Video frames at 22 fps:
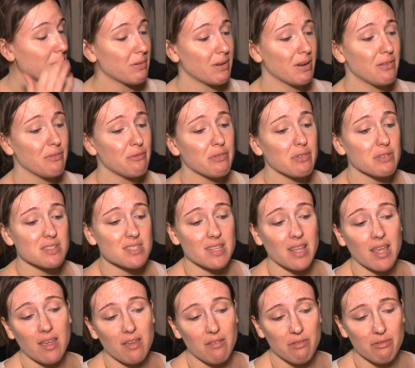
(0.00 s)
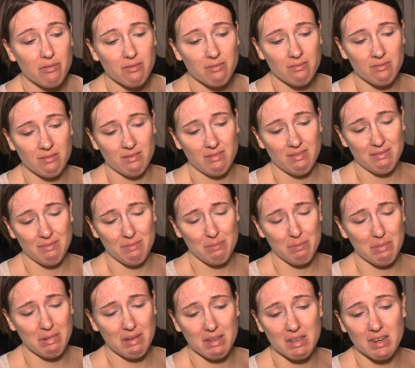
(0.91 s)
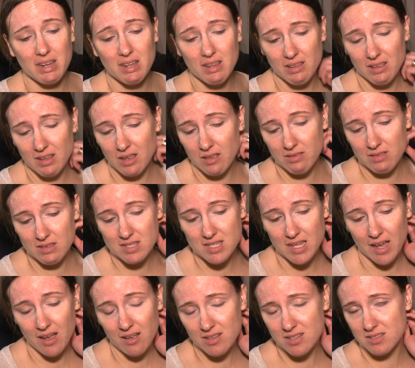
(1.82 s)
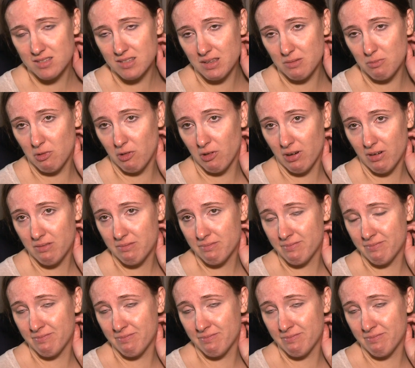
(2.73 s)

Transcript: we don't feel safe being in this house anymore,